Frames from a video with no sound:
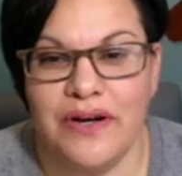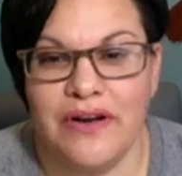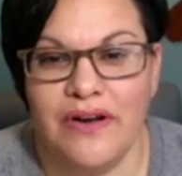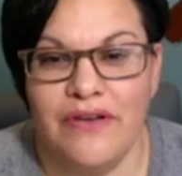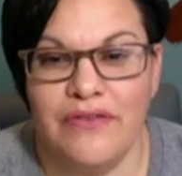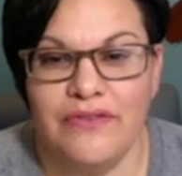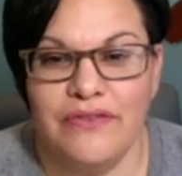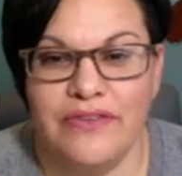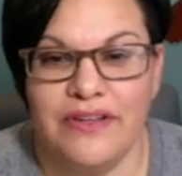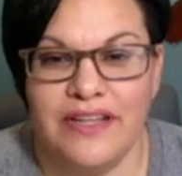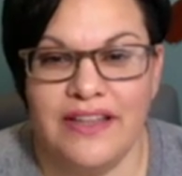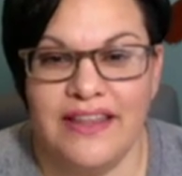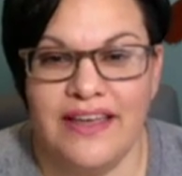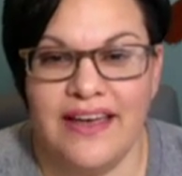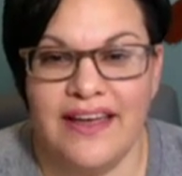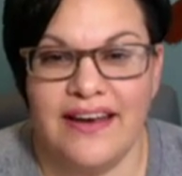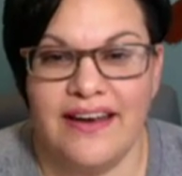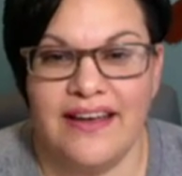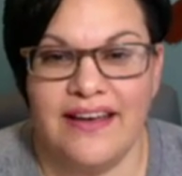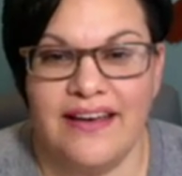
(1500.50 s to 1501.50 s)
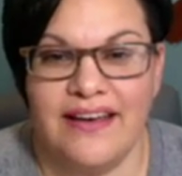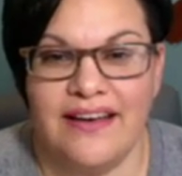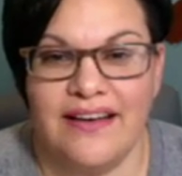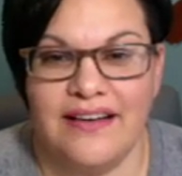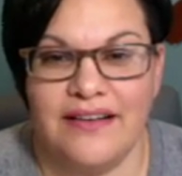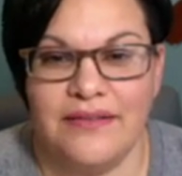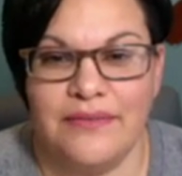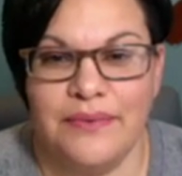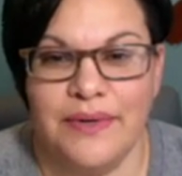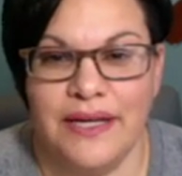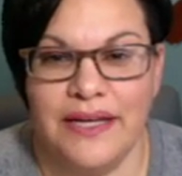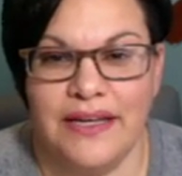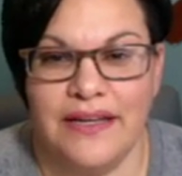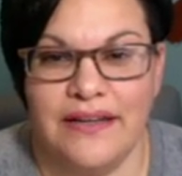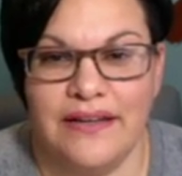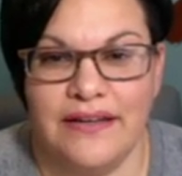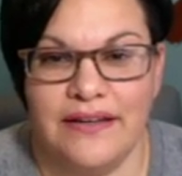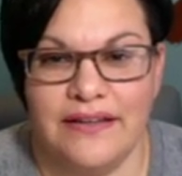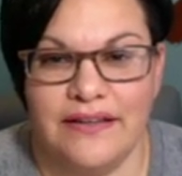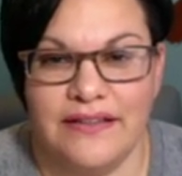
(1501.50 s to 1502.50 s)
hopefully that we
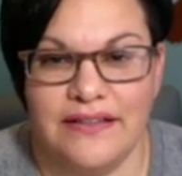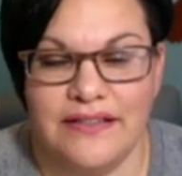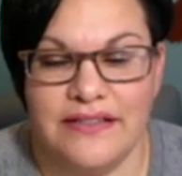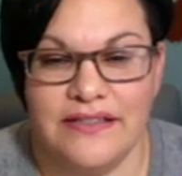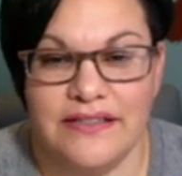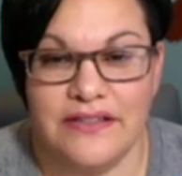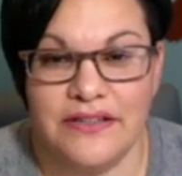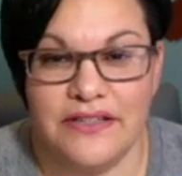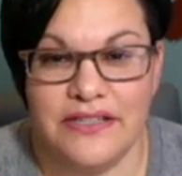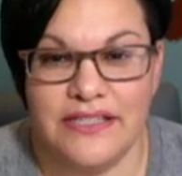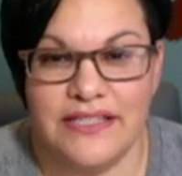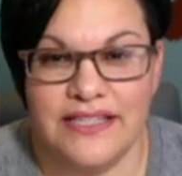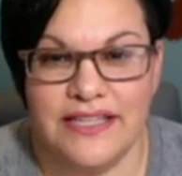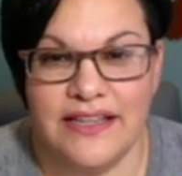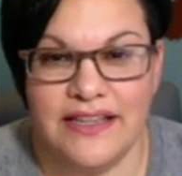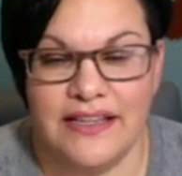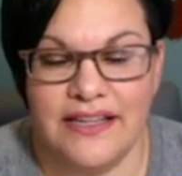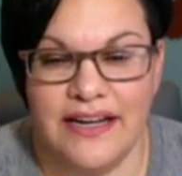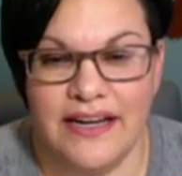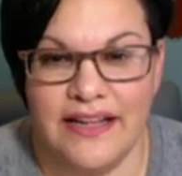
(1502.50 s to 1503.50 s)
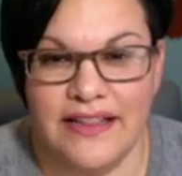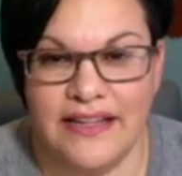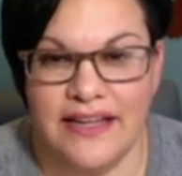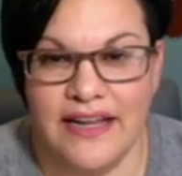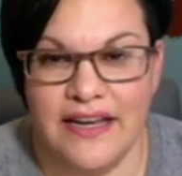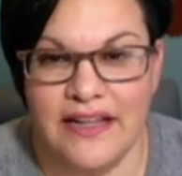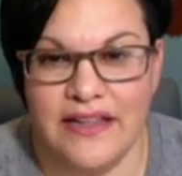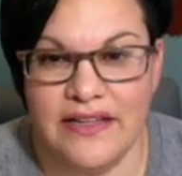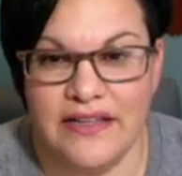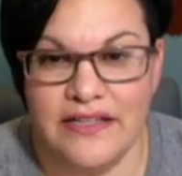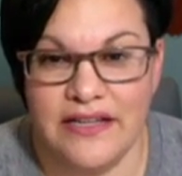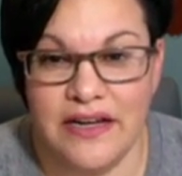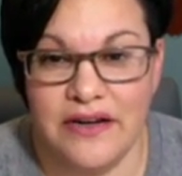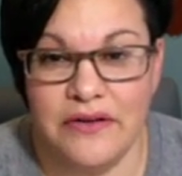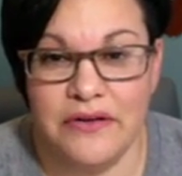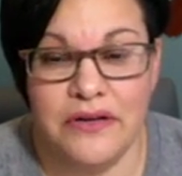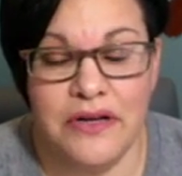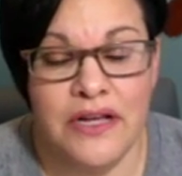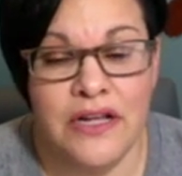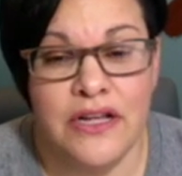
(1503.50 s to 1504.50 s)
can start to see the light at the end of the
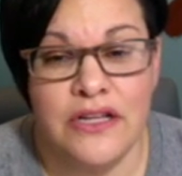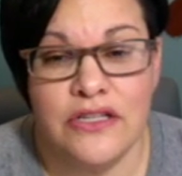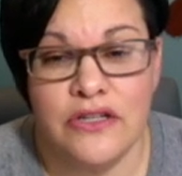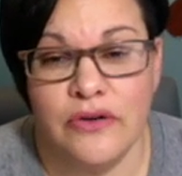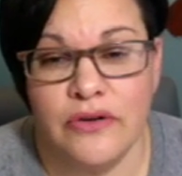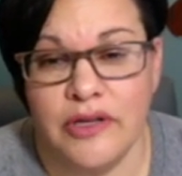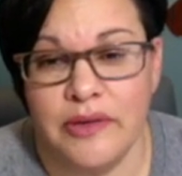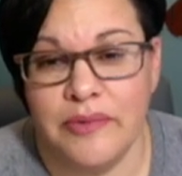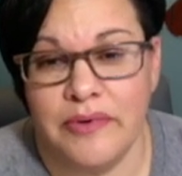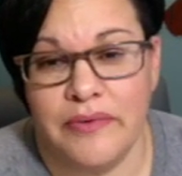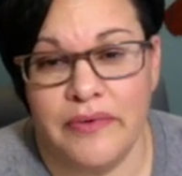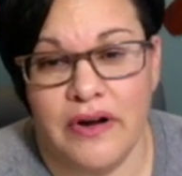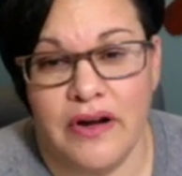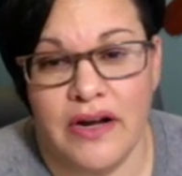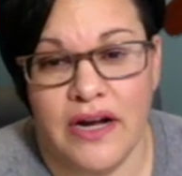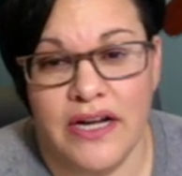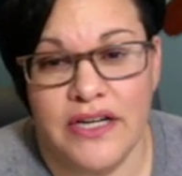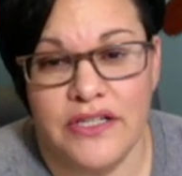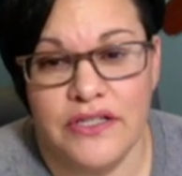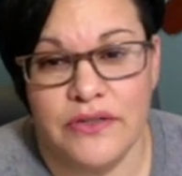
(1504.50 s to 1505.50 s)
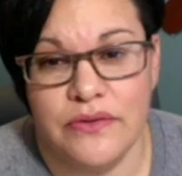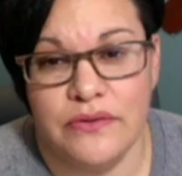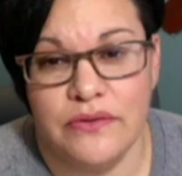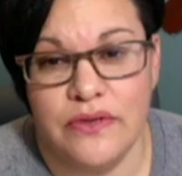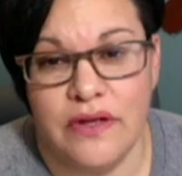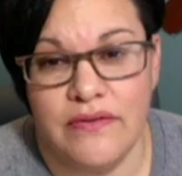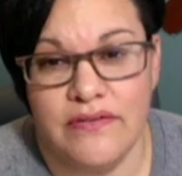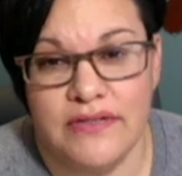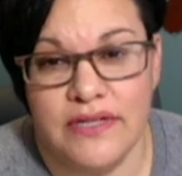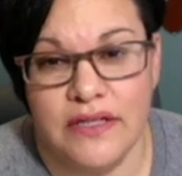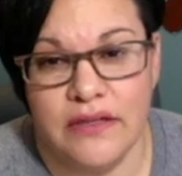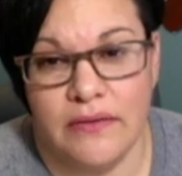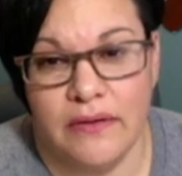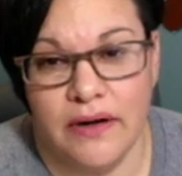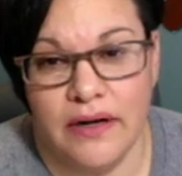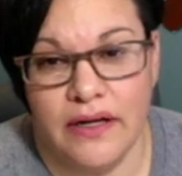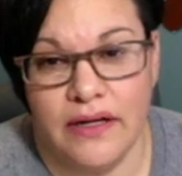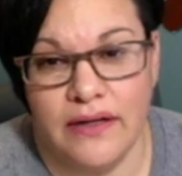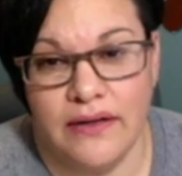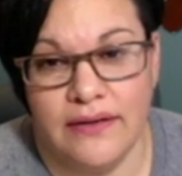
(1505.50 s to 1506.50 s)
tunnel. Don't get me wrong, I do love
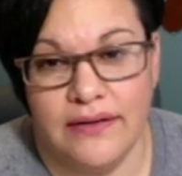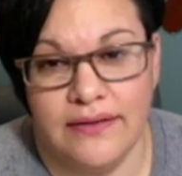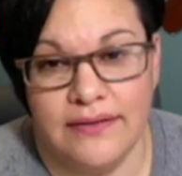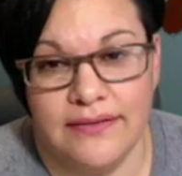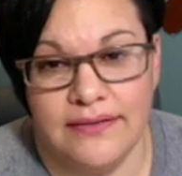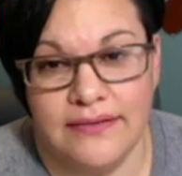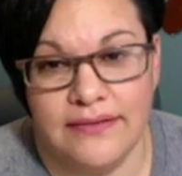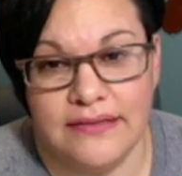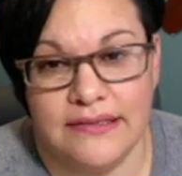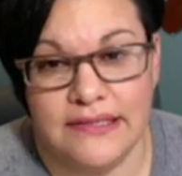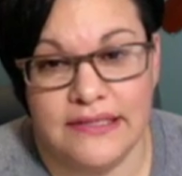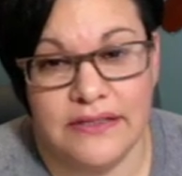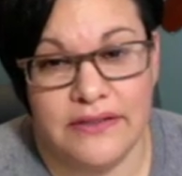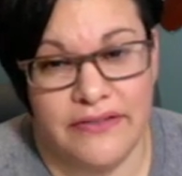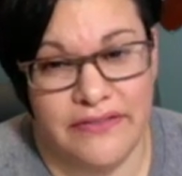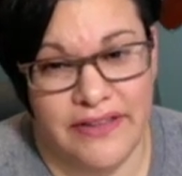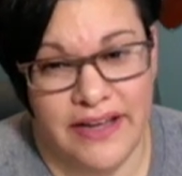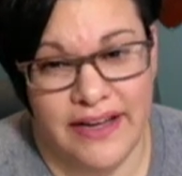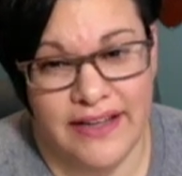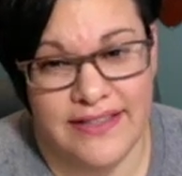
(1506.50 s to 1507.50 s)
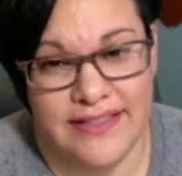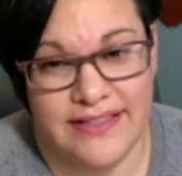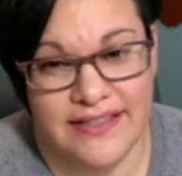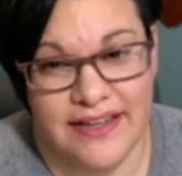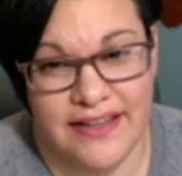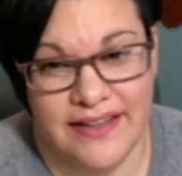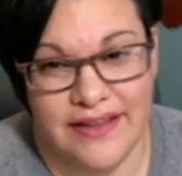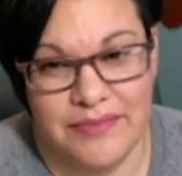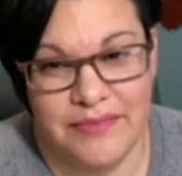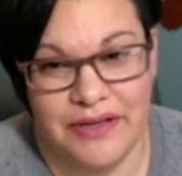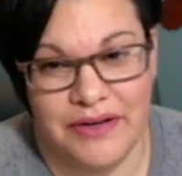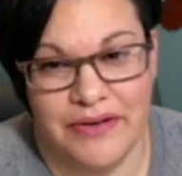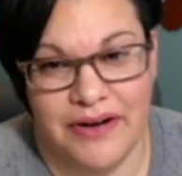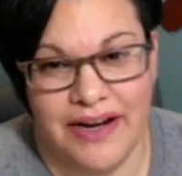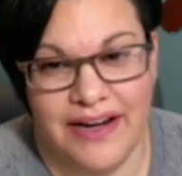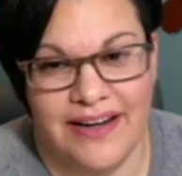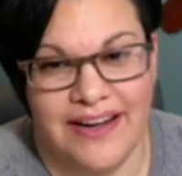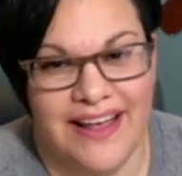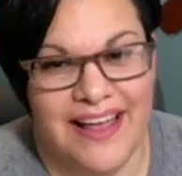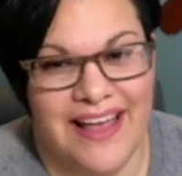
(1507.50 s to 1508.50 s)
teleworking. So if that could stay, that'd be
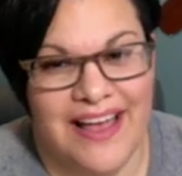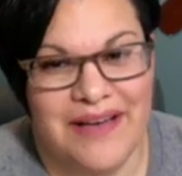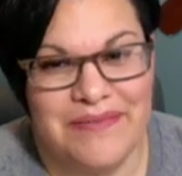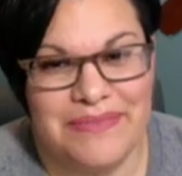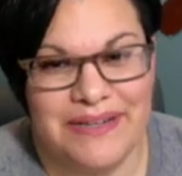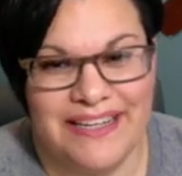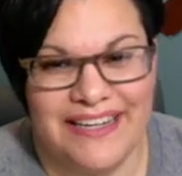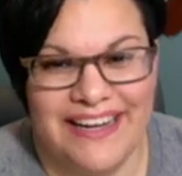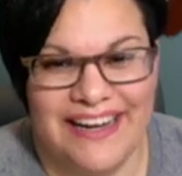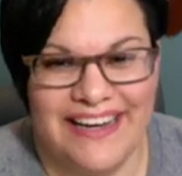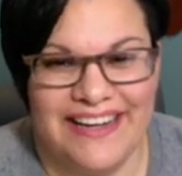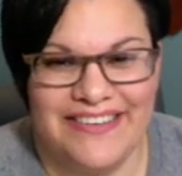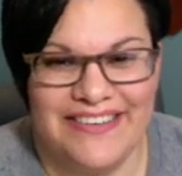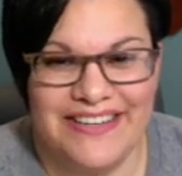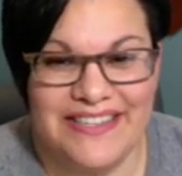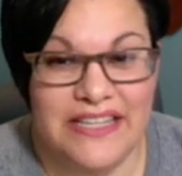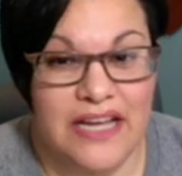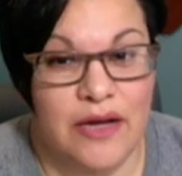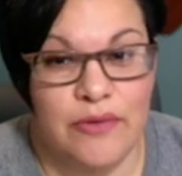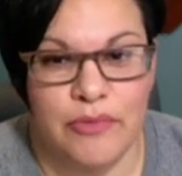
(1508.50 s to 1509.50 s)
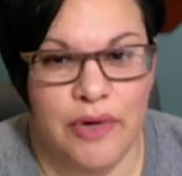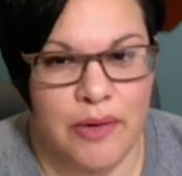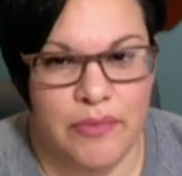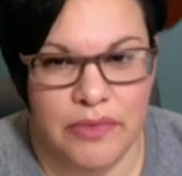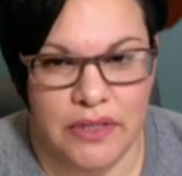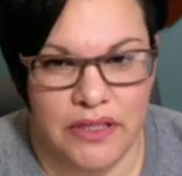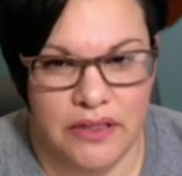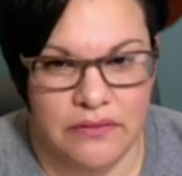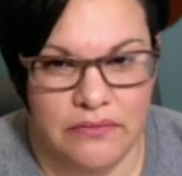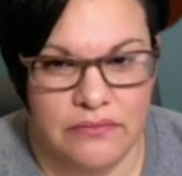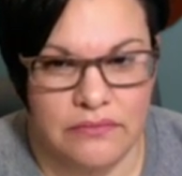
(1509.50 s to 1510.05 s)
great. But anyways, I'm rambling.